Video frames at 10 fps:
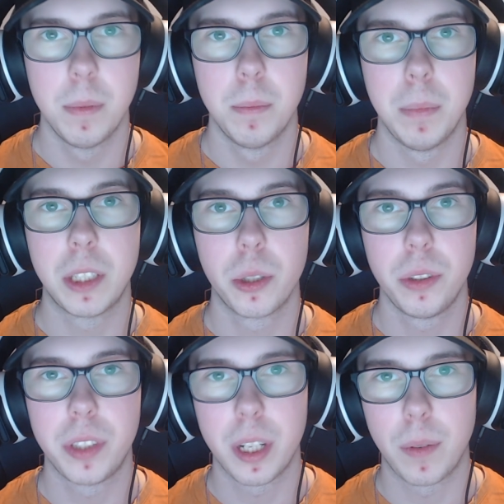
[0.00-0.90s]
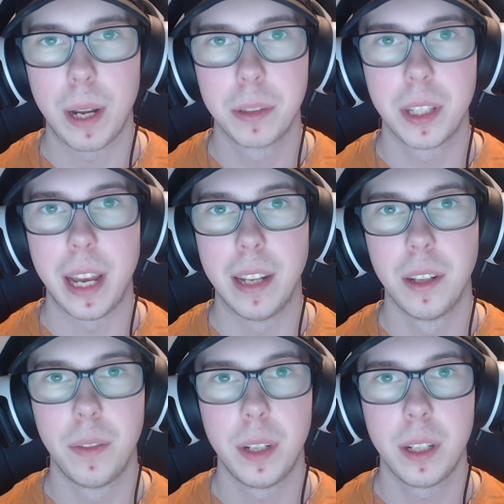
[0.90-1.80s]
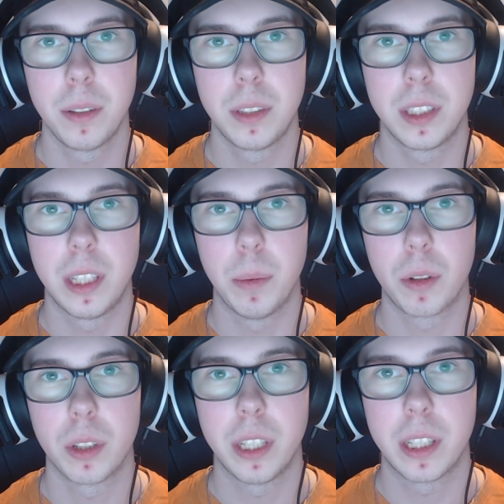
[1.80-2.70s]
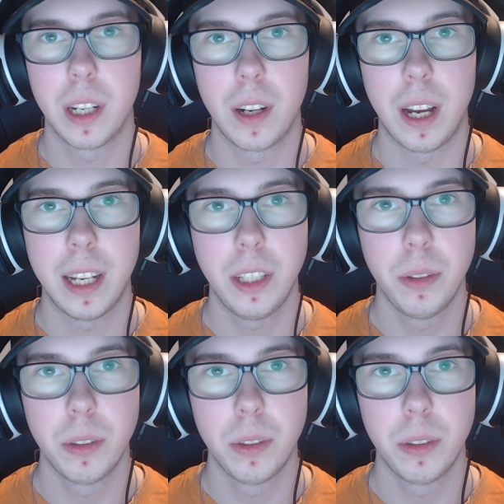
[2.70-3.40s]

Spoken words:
Make sure you stick around to the end of the video to see what crosshair colour I use